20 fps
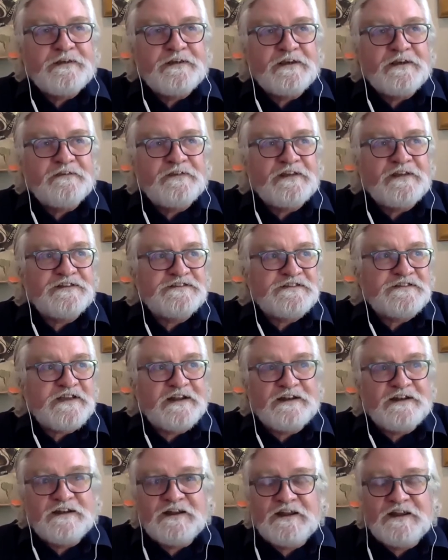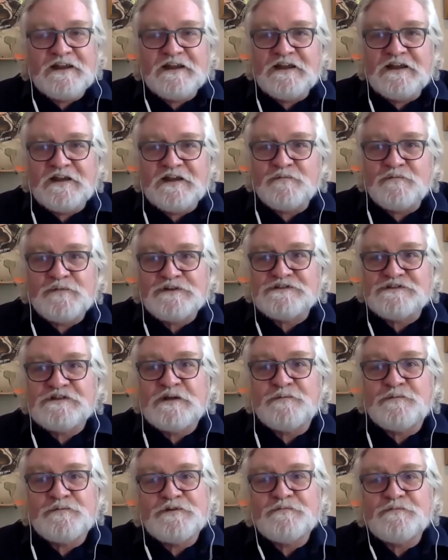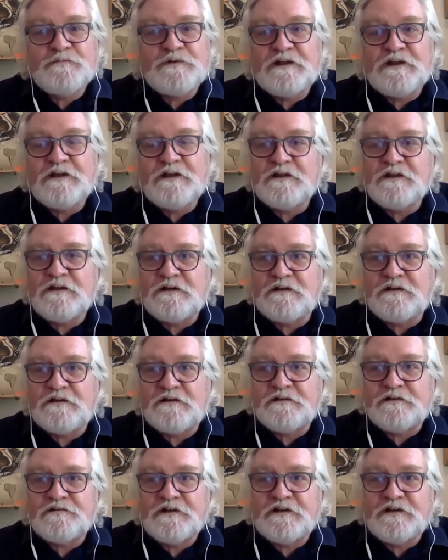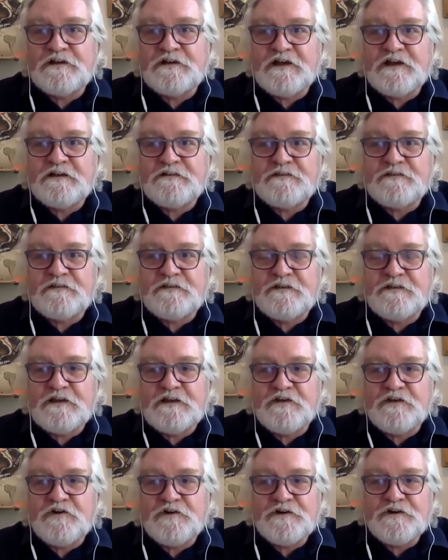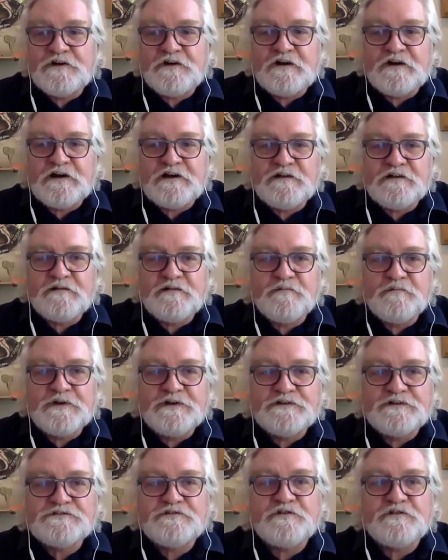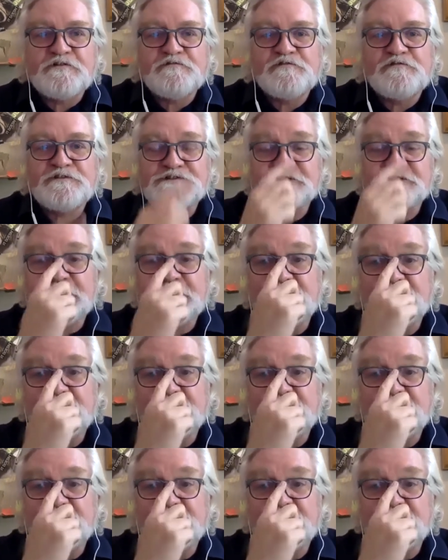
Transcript: And then suddenly, imperceptibly, I, I think at the online bidders conference the